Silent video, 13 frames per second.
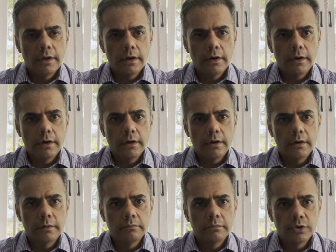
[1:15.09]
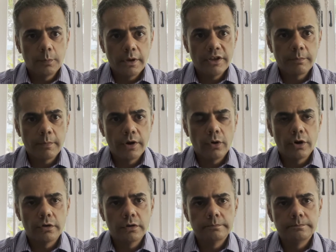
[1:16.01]
to place my
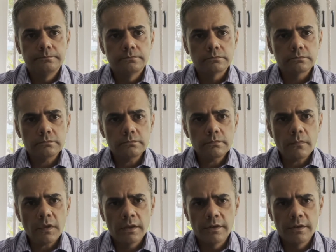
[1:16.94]
order, and